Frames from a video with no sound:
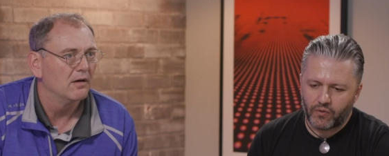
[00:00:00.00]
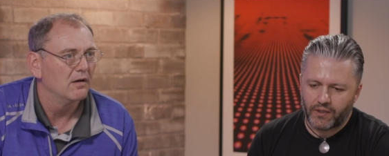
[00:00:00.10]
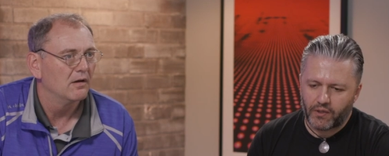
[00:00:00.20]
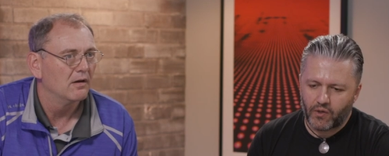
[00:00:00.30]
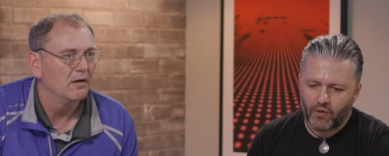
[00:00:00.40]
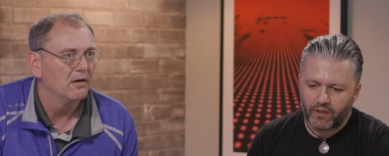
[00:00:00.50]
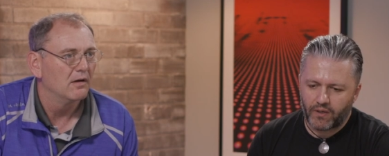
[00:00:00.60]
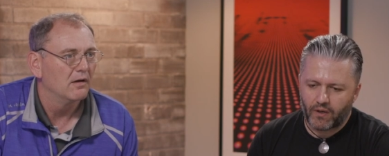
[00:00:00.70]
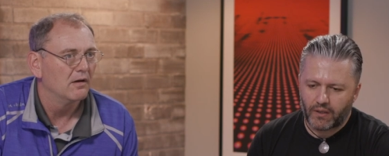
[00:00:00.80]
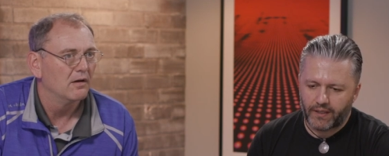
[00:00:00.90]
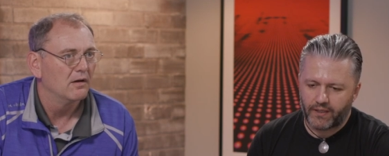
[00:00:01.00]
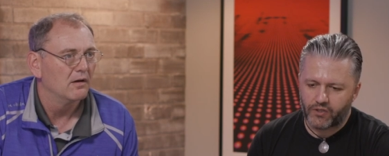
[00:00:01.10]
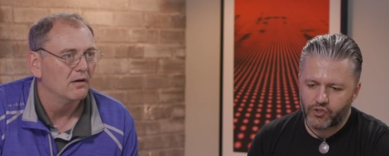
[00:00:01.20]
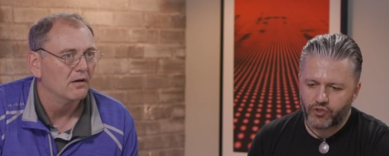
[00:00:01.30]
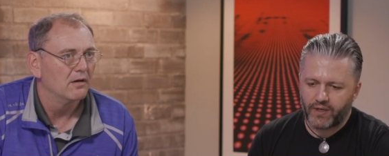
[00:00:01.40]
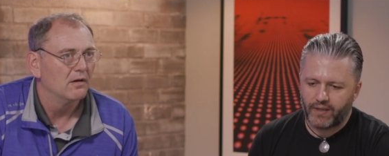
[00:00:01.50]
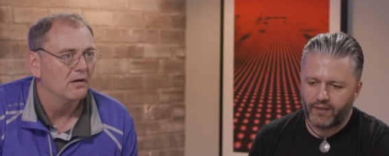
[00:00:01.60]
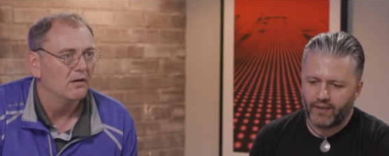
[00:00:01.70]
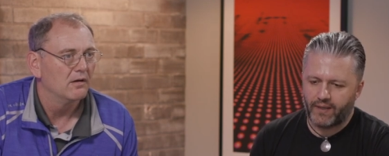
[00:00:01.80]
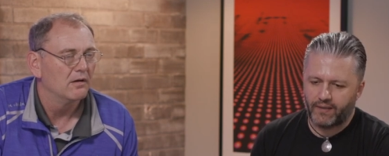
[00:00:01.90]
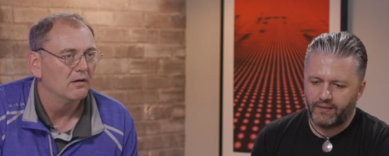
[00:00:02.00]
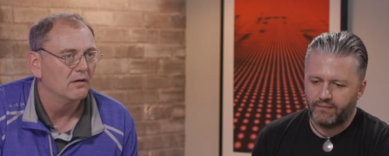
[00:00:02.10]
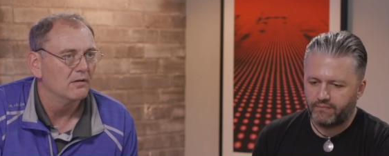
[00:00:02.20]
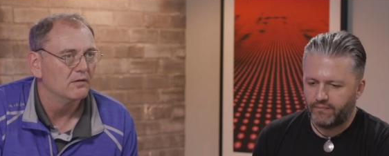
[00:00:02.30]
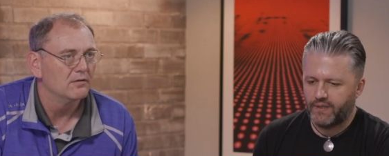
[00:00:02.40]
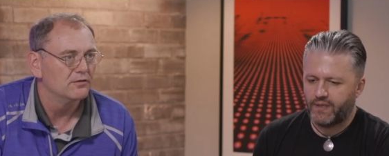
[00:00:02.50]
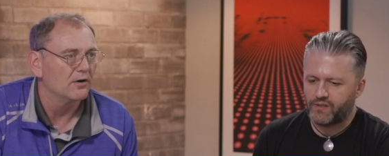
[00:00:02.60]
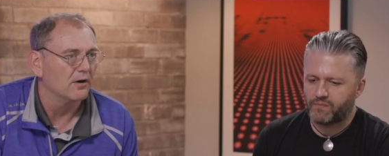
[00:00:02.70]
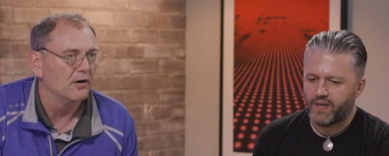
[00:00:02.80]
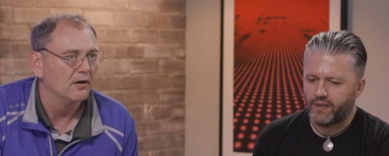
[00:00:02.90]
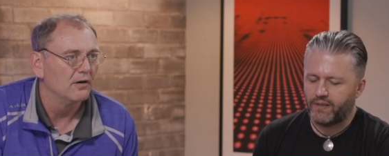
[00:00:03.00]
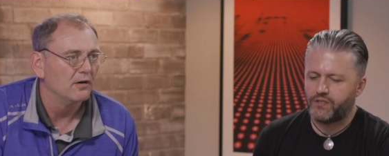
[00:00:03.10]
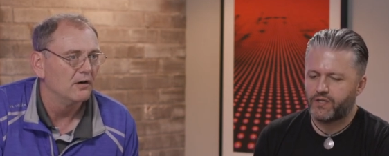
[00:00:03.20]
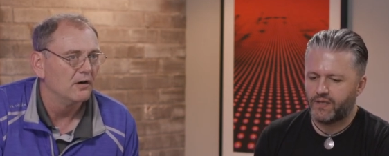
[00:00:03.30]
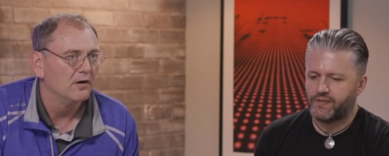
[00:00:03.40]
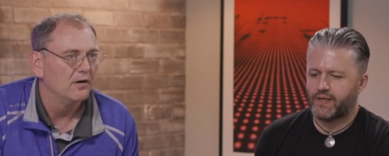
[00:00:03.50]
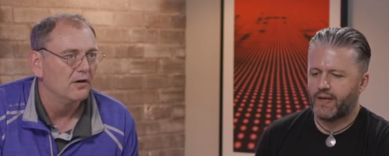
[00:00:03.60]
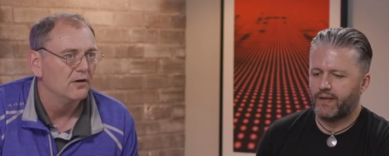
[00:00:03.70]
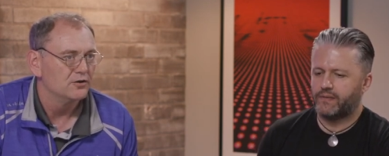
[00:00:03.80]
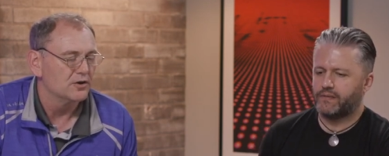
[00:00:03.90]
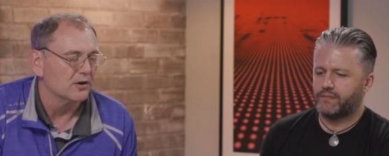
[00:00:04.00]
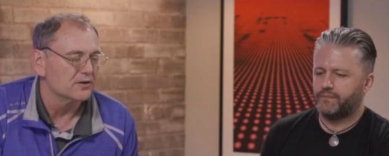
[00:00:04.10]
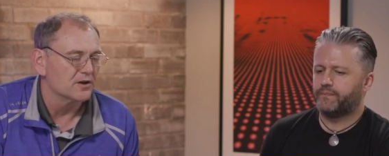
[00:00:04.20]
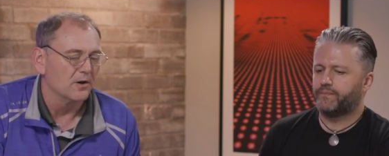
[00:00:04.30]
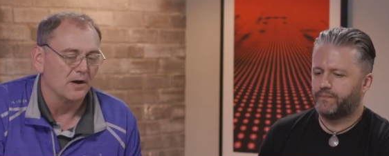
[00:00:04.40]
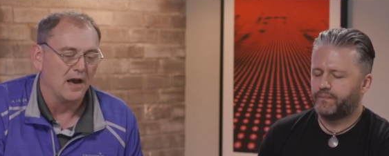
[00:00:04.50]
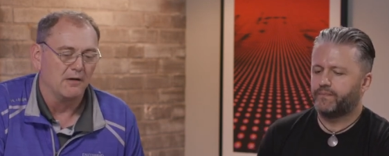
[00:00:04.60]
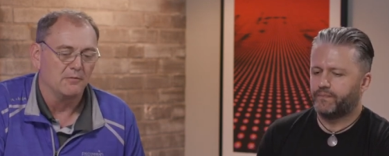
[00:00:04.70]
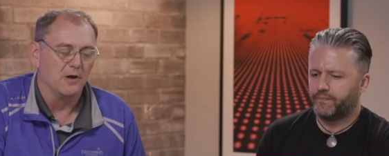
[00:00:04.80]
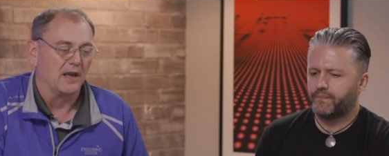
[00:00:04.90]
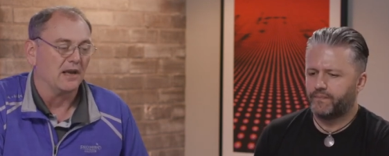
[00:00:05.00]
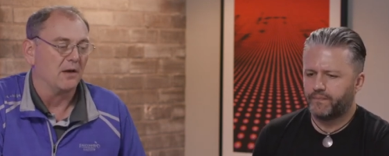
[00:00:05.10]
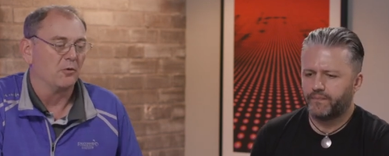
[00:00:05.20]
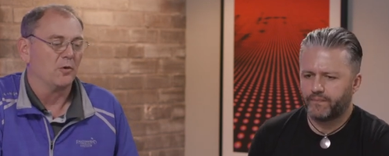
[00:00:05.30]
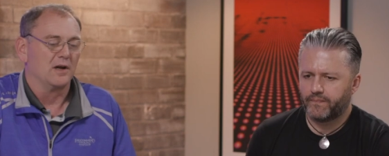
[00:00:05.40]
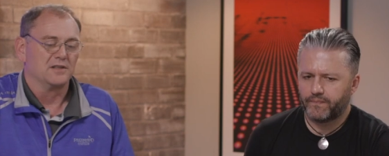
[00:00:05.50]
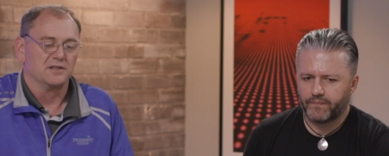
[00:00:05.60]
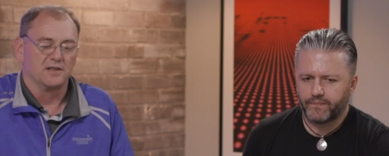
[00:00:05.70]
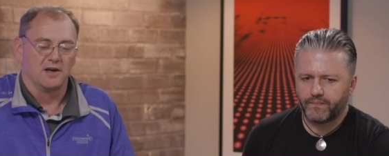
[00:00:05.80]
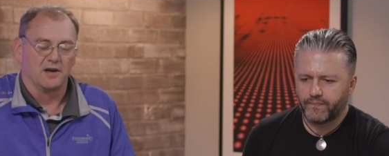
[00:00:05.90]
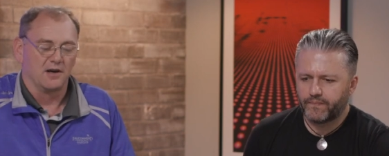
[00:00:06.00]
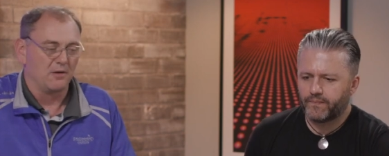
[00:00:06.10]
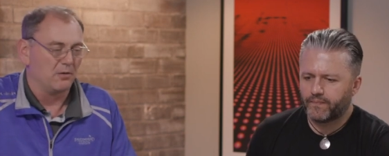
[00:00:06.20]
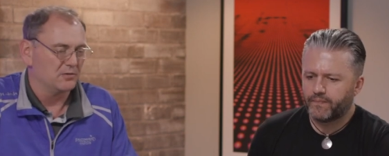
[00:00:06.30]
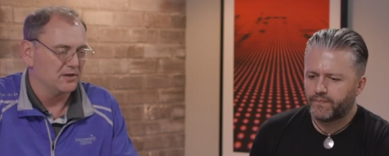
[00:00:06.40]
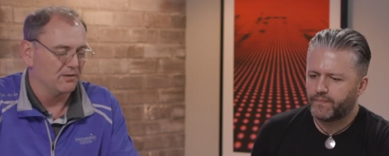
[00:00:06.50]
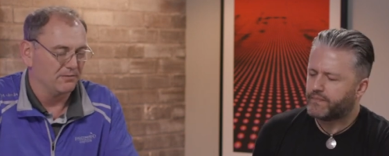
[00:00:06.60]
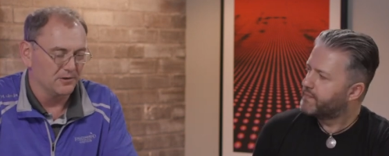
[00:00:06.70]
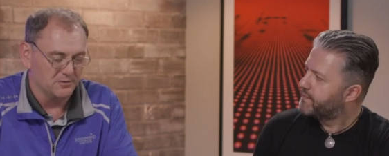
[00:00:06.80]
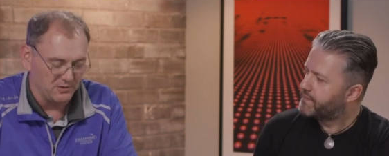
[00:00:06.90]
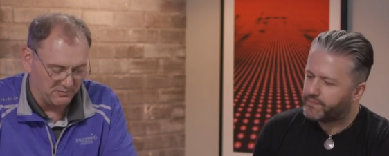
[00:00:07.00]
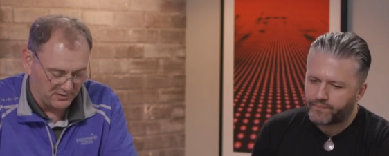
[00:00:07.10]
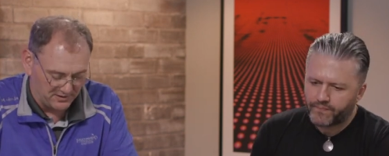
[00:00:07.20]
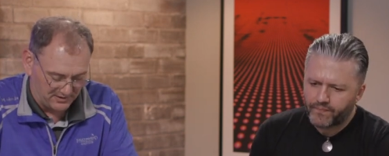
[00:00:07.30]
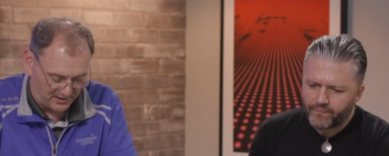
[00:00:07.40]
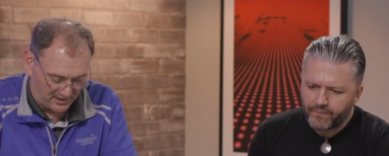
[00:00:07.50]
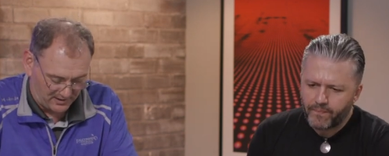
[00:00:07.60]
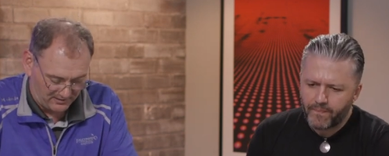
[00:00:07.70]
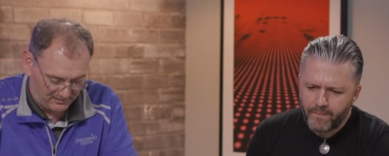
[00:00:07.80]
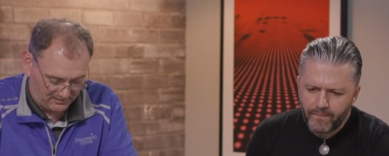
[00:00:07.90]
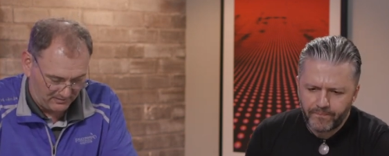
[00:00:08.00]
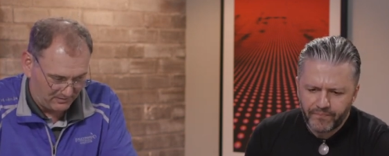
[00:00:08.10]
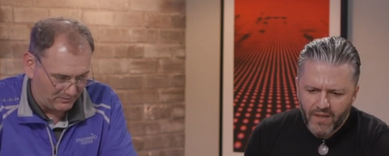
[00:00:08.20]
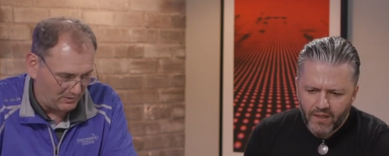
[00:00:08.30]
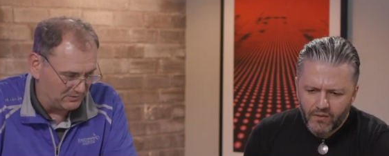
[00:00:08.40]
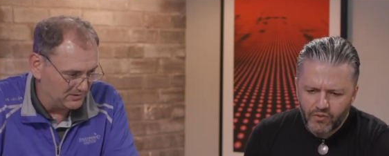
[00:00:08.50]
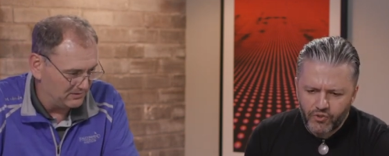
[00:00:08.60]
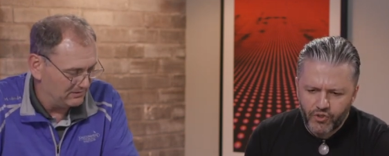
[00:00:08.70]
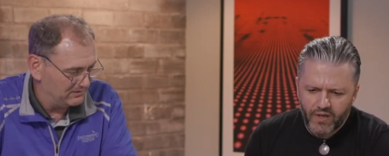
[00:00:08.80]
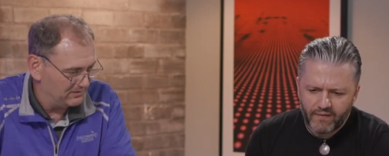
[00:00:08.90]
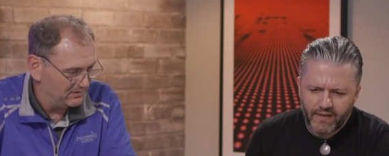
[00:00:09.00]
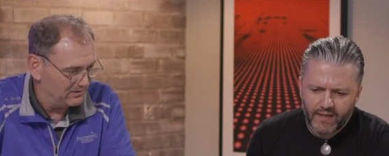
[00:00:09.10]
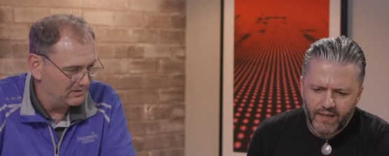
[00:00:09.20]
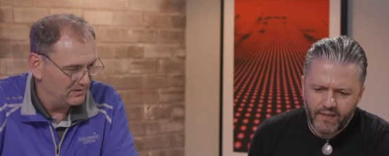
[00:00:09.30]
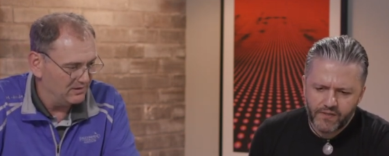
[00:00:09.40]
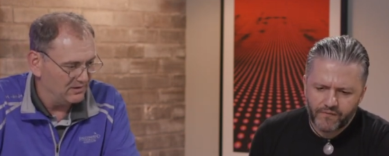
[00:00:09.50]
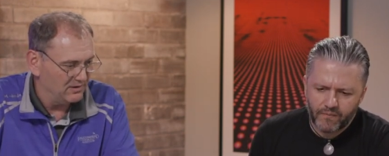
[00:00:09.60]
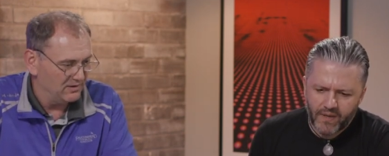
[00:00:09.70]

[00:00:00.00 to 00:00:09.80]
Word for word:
Speaker 1: encode it all in a string and needs sure. many GSIs. Sure.
Speaker 2: So, um, okay, a couple questions there. Uh, what was the first one? Was uh, mm-hmm. what was?
Speaker 1: Do you have any hints for